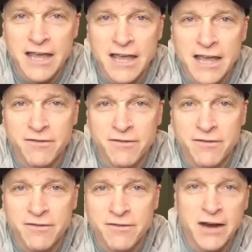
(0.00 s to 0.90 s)
a life
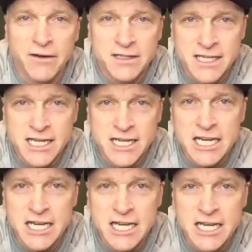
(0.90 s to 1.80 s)
that is
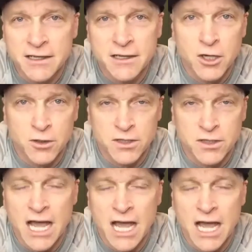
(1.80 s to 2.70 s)
guaranteed beyond
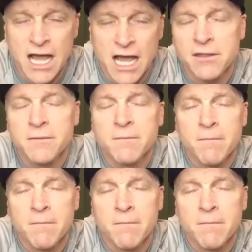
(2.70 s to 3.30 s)
your time on earth.